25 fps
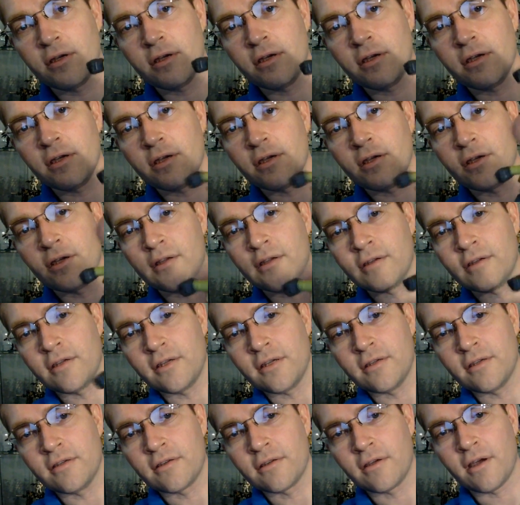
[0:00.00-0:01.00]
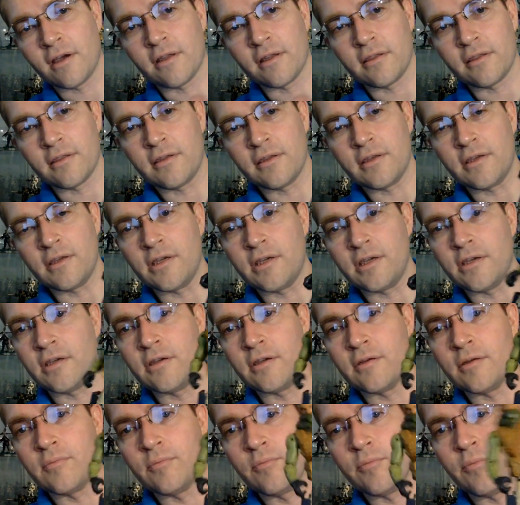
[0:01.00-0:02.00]
And he's got
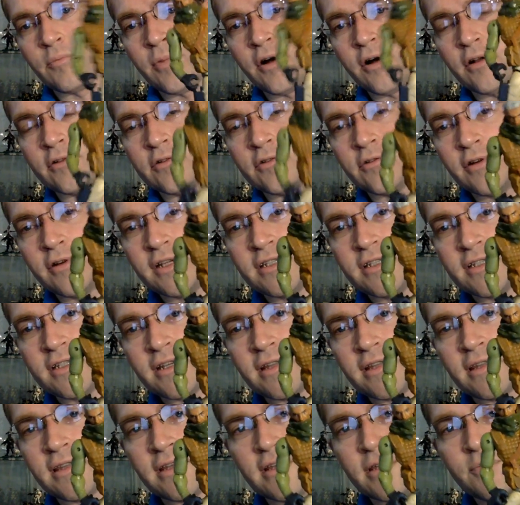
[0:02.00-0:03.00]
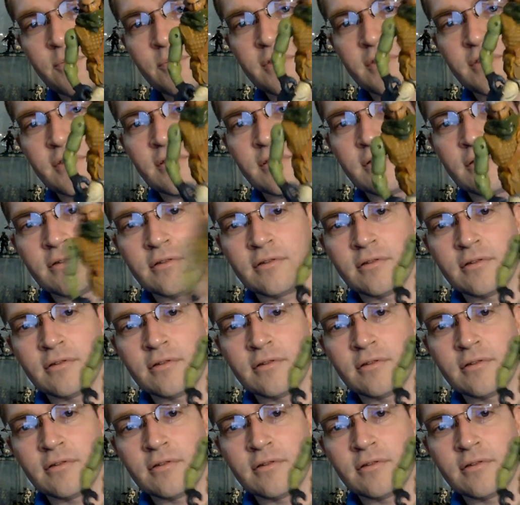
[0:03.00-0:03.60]
the ball joints at the hips.